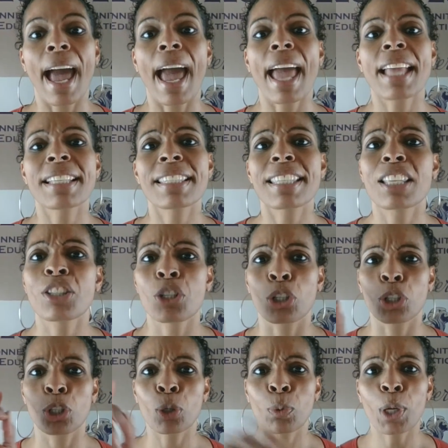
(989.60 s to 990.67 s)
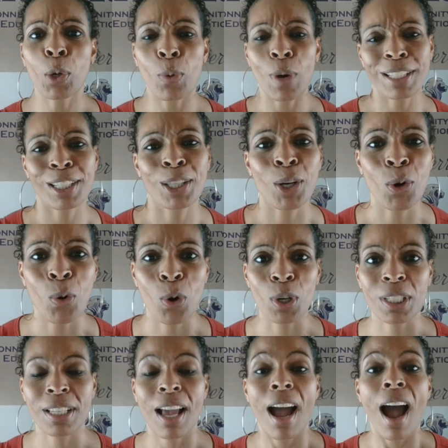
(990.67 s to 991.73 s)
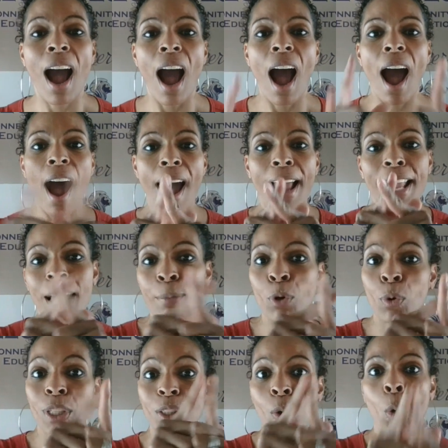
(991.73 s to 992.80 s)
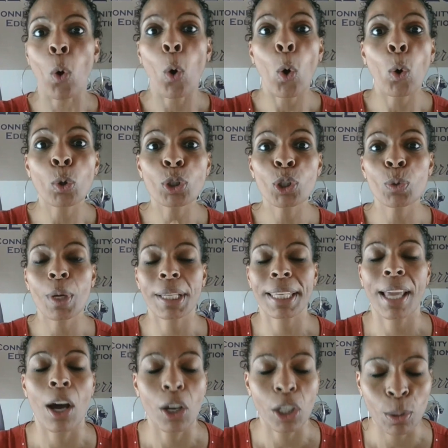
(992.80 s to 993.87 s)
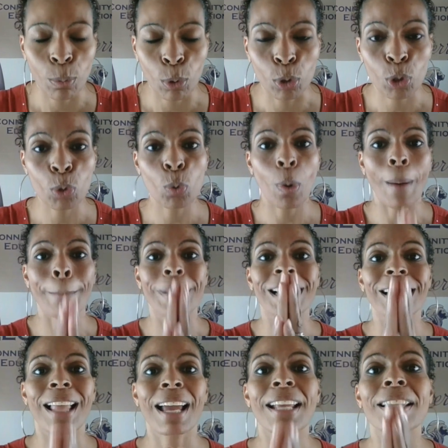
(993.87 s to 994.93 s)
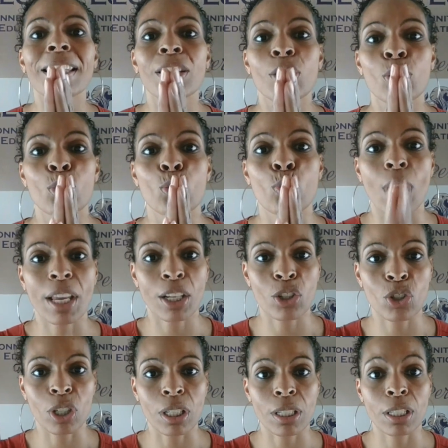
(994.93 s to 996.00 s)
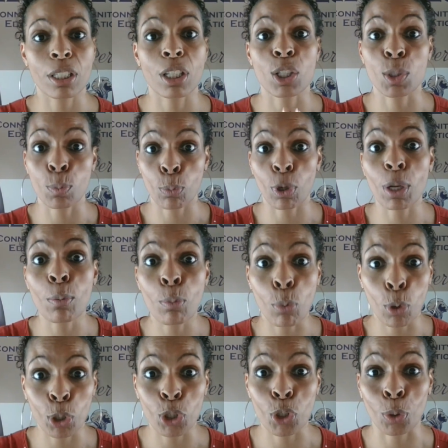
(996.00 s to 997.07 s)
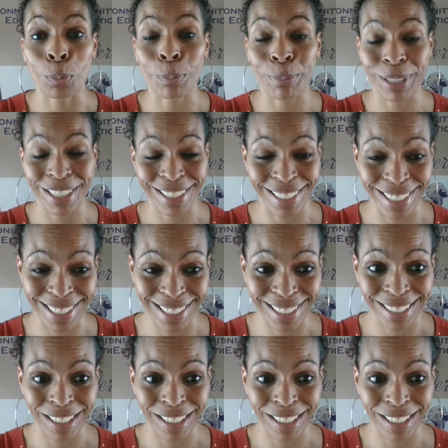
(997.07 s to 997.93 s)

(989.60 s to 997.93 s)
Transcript: And since you requested the course, I am going to hold you accountable to apply these strategies to springboard your business.